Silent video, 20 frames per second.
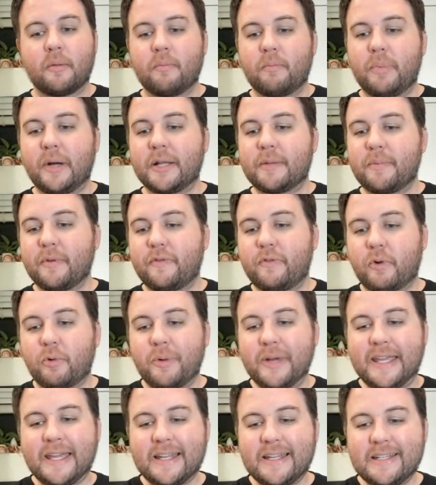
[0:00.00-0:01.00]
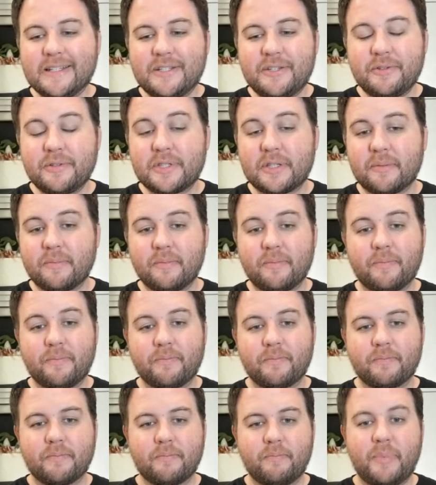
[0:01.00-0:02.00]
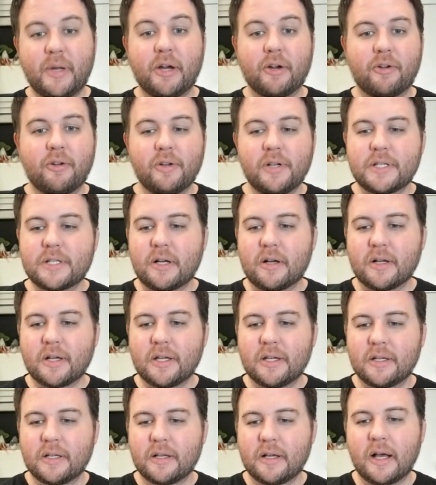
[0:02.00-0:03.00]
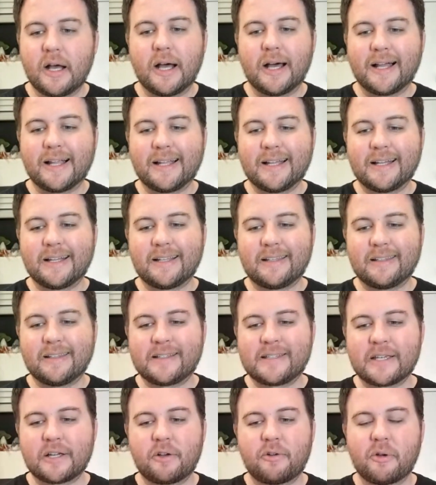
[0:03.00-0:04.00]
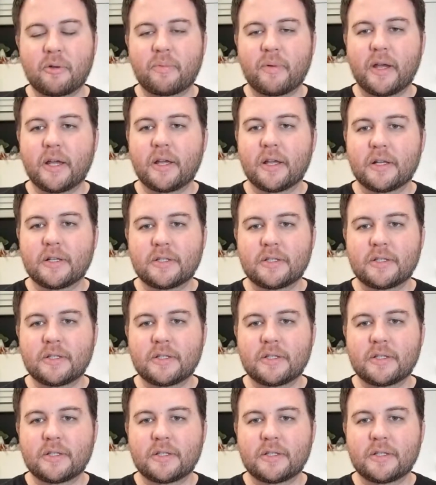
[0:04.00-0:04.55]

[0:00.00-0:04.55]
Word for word: but before we get into some Barracuda talk, uh, let's take a quick break.